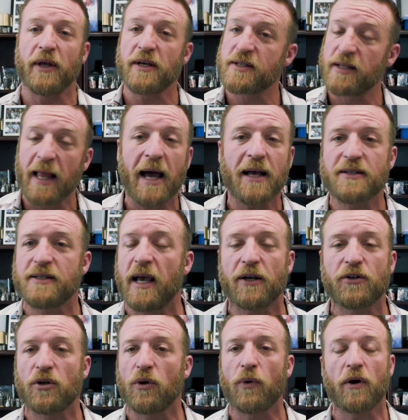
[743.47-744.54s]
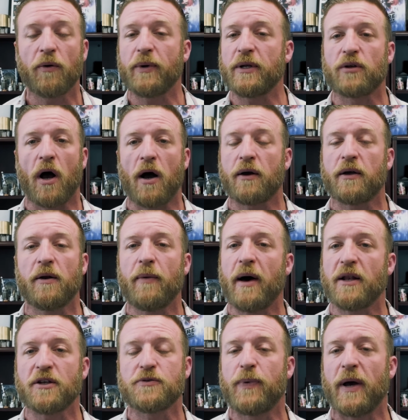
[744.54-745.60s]
This last section, we're going to be talking
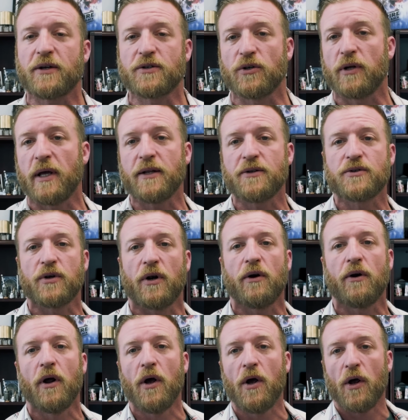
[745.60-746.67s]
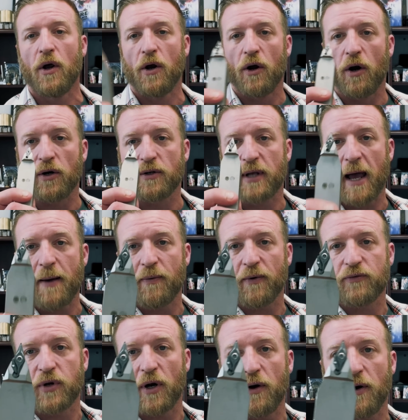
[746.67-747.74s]
about a special insert or type
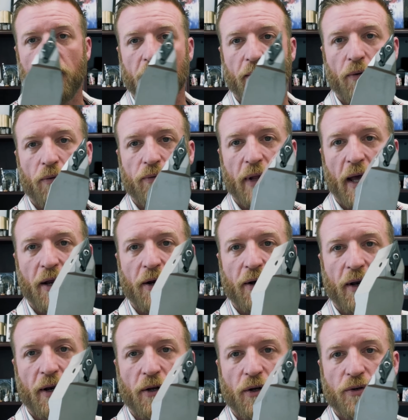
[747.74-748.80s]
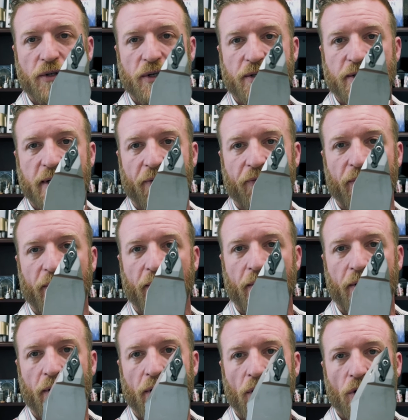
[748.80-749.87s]
of turning that you're going to use this different
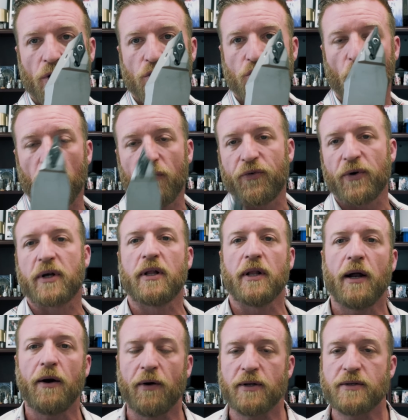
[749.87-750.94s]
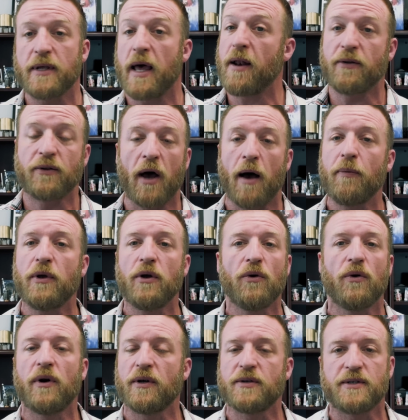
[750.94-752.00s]
tool for clearance that a W
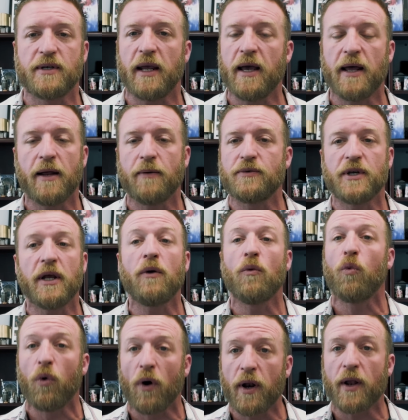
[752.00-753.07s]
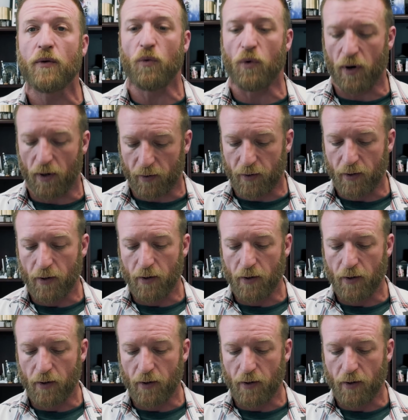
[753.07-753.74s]
or a CNMG wouldn't work.